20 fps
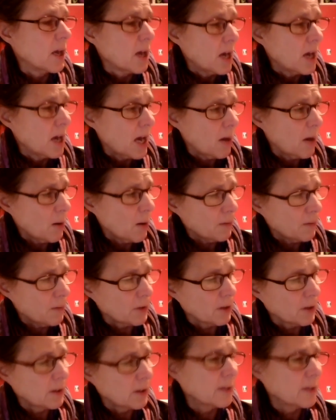
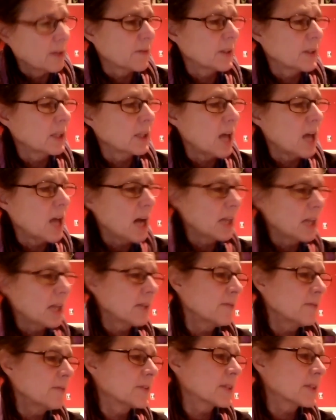However, if the
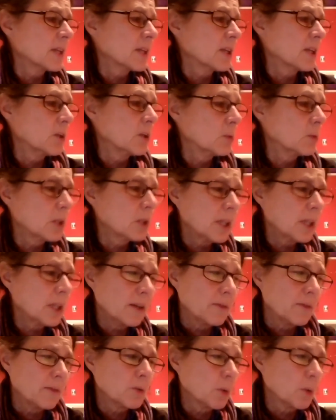lives you
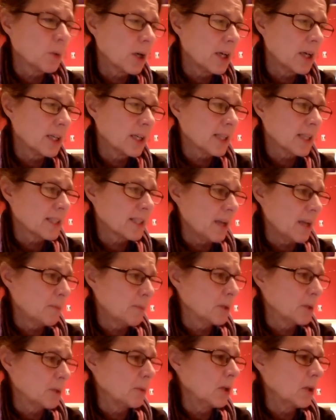lived were
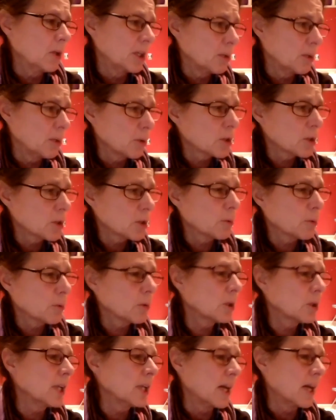unacceptable and you were
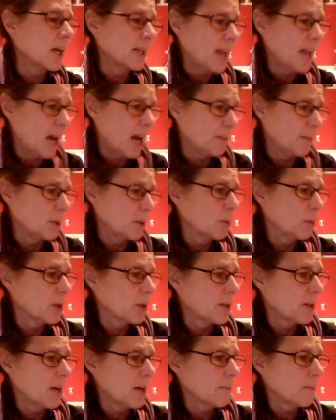truly unhappy with
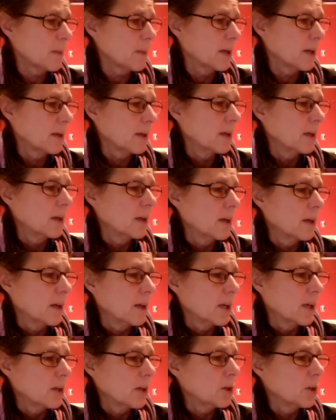them,
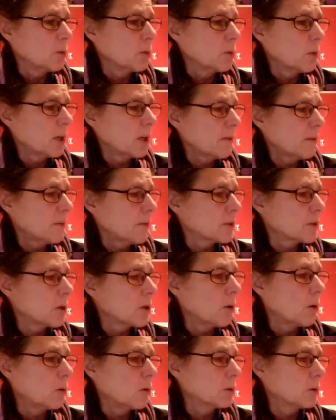you would have
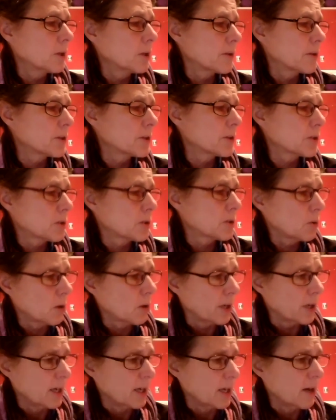told the
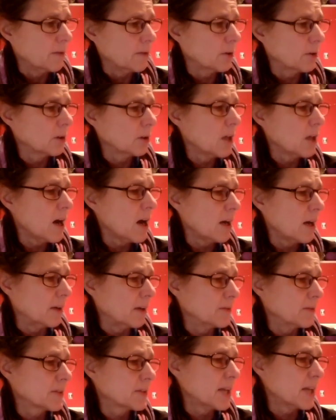story of your
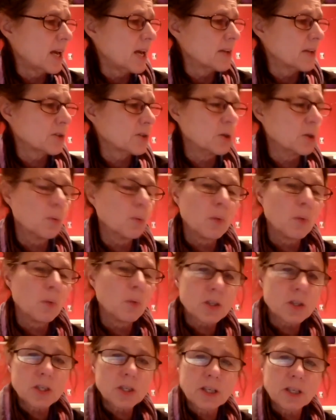lives as you
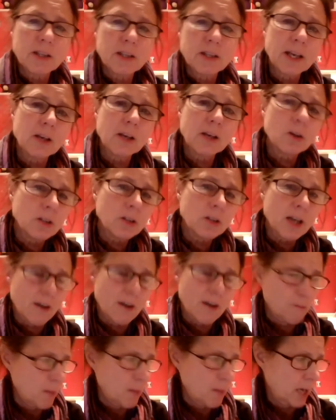wished they could
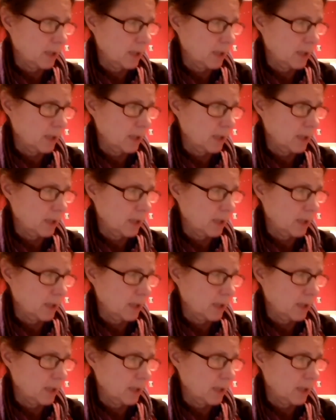have been.